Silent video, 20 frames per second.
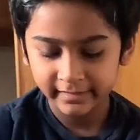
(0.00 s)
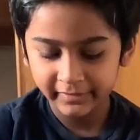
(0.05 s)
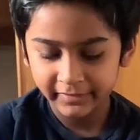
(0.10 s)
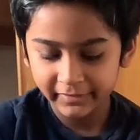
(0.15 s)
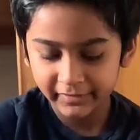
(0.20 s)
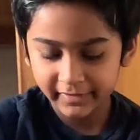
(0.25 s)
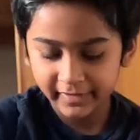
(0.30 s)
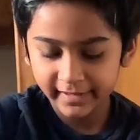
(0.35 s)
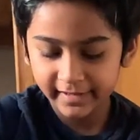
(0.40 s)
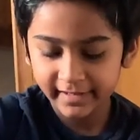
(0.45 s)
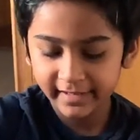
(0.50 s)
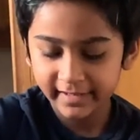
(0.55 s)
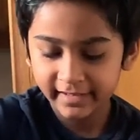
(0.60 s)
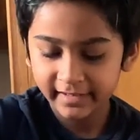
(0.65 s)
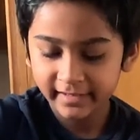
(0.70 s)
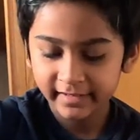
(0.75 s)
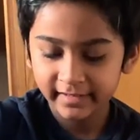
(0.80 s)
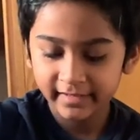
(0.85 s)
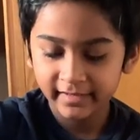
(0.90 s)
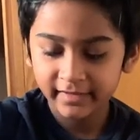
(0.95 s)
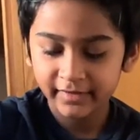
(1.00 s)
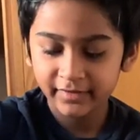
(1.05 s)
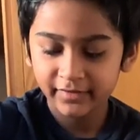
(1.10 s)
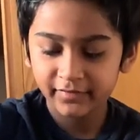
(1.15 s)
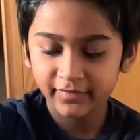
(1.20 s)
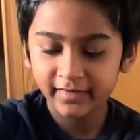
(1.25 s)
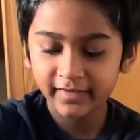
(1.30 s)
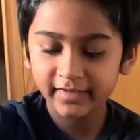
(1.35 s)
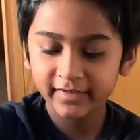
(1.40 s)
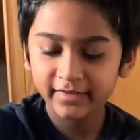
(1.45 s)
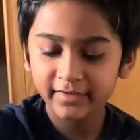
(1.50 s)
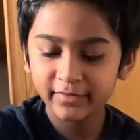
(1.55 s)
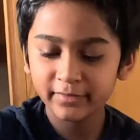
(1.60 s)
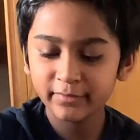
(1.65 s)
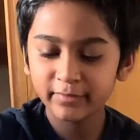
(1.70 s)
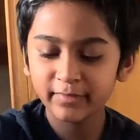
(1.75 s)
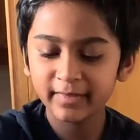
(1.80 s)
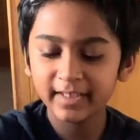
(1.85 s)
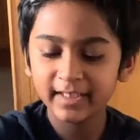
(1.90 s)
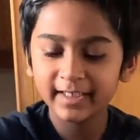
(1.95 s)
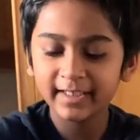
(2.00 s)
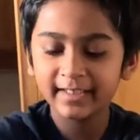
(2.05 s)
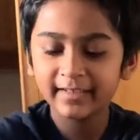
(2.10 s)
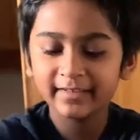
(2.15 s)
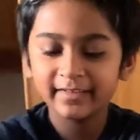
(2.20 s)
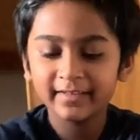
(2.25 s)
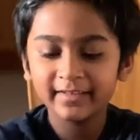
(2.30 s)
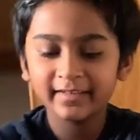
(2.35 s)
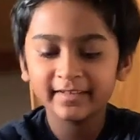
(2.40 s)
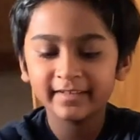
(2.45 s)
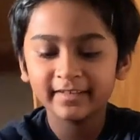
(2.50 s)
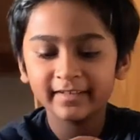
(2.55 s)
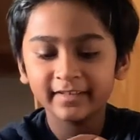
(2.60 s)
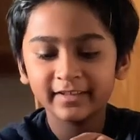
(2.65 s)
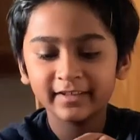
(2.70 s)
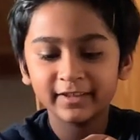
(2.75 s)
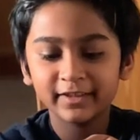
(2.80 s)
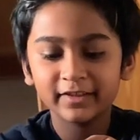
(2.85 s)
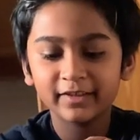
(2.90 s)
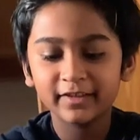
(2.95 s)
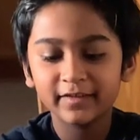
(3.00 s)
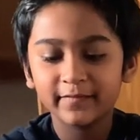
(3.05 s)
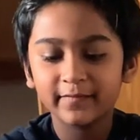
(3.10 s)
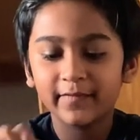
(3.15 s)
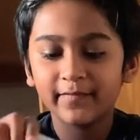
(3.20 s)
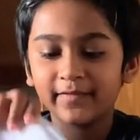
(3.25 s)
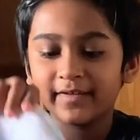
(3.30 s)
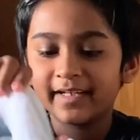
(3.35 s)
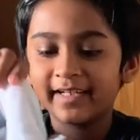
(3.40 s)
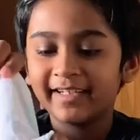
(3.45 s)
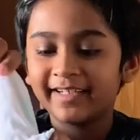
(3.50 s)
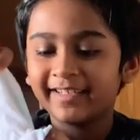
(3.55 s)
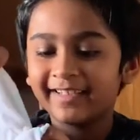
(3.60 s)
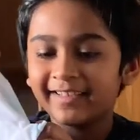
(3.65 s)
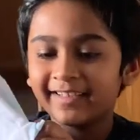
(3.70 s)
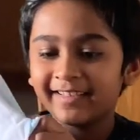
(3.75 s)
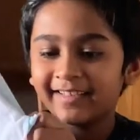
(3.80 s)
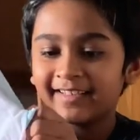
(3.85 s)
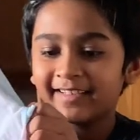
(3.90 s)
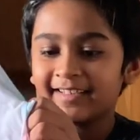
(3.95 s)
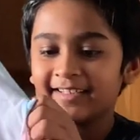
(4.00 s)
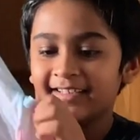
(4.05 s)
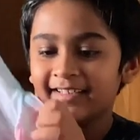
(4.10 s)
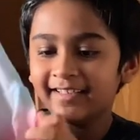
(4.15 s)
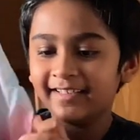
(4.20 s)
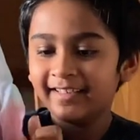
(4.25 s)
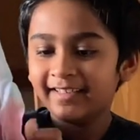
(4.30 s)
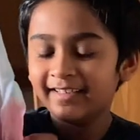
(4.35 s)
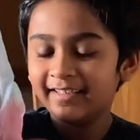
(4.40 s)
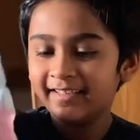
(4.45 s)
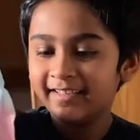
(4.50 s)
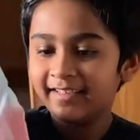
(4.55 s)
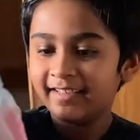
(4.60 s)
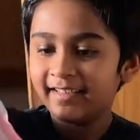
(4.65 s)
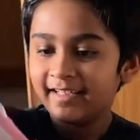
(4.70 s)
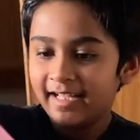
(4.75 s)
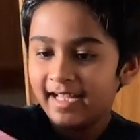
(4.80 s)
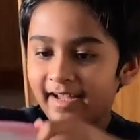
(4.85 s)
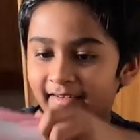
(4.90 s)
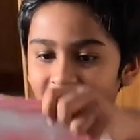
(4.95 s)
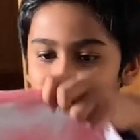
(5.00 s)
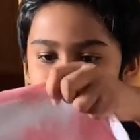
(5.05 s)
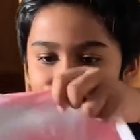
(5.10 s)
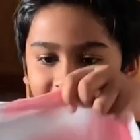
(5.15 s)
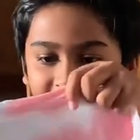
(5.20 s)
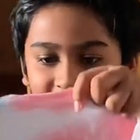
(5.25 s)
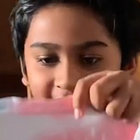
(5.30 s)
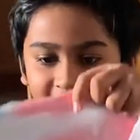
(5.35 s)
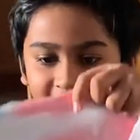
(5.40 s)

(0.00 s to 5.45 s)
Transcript: Okay, 3, 2, 1, shirt reveal. Haven't seen the